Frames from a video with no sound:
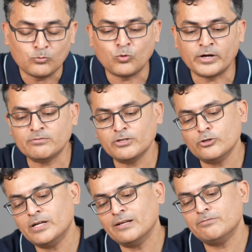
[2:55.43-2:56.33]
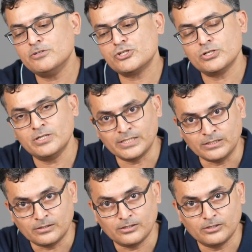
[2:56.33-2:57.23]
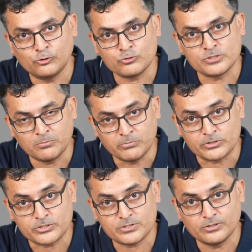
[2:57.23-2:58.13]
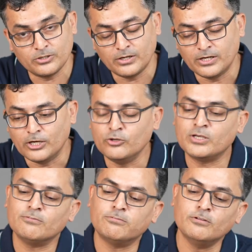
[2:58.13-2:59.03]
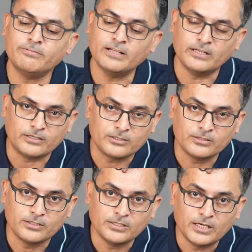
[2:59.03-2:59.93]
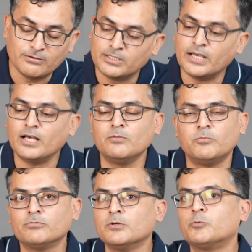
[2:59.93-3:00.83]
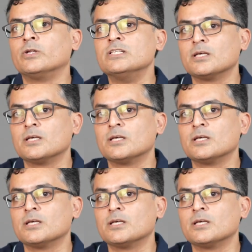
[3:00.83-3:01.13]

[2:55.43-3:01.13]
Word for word: and whatever you're deficient in those numbers you can fulfill it with the help of the protein